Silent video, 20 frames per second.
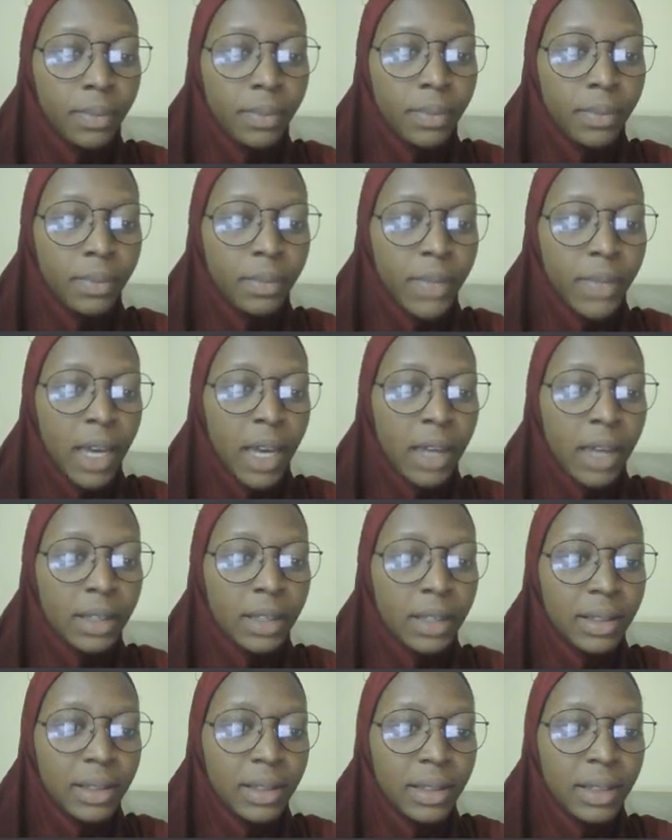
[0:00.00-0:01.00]
And
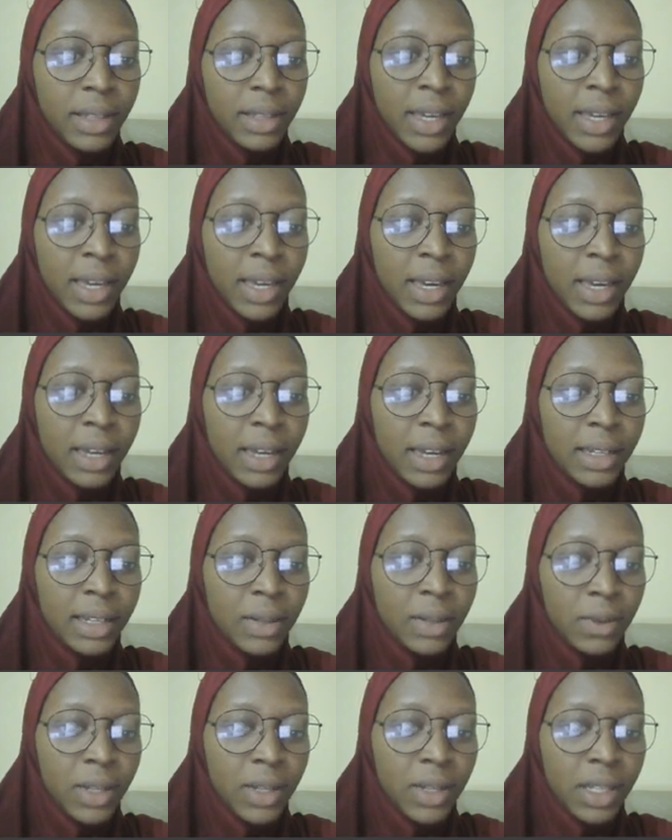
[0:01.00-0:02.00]
here there
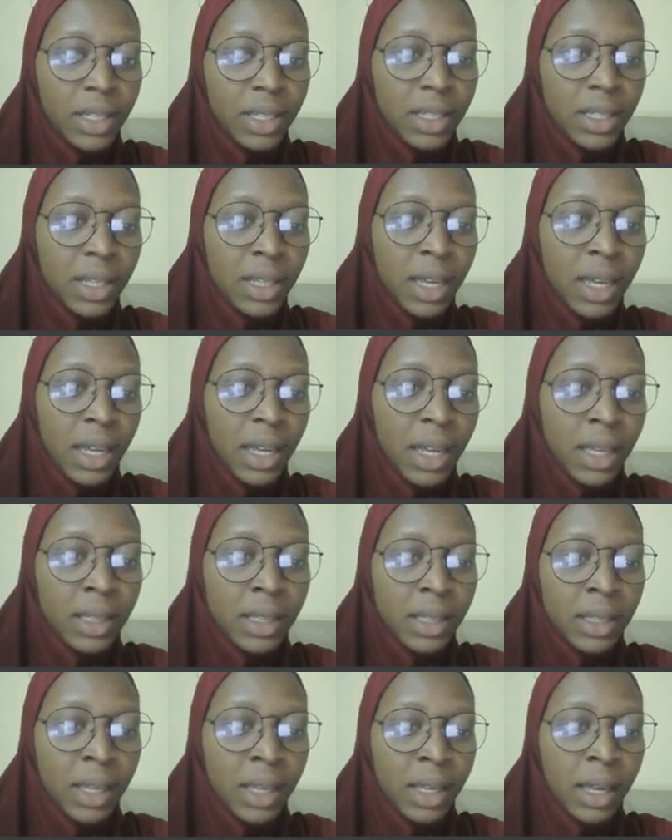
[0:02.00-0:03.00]
is
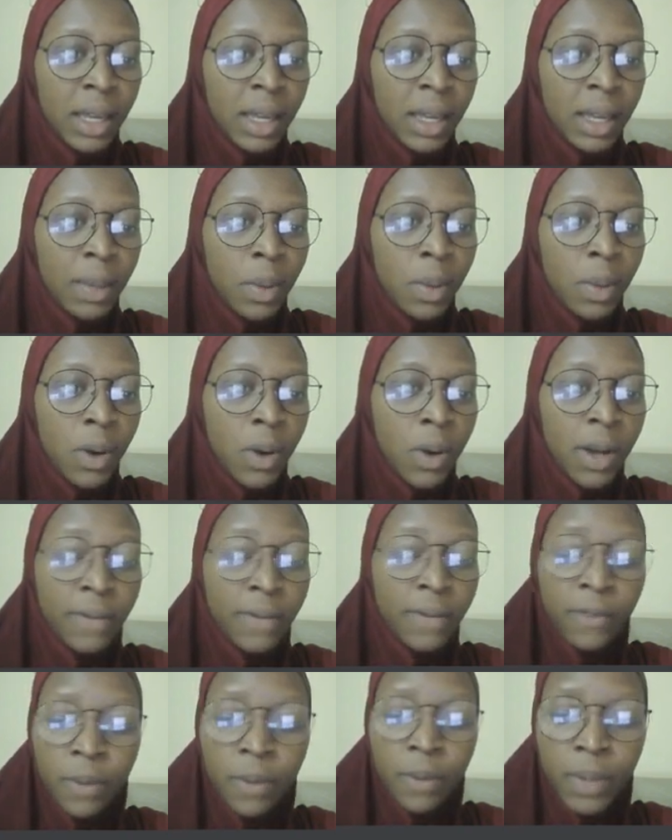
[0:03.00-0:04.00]
the more
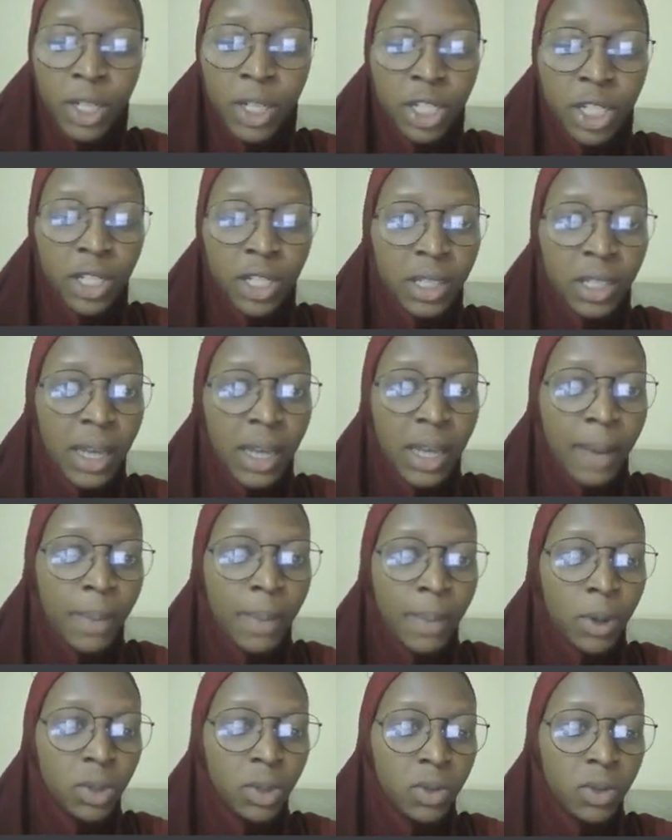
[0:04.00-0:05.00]
information about
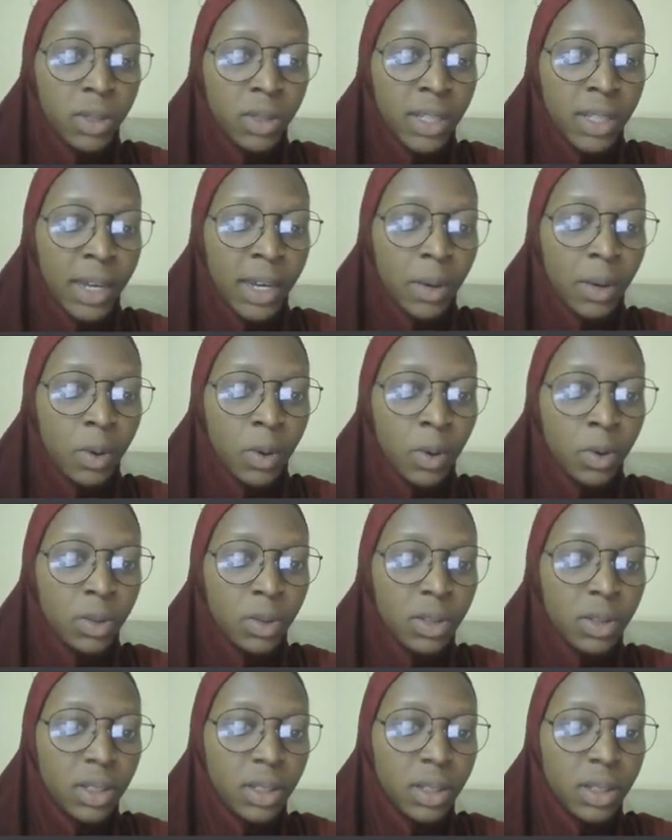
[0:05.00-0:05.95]
retail goods.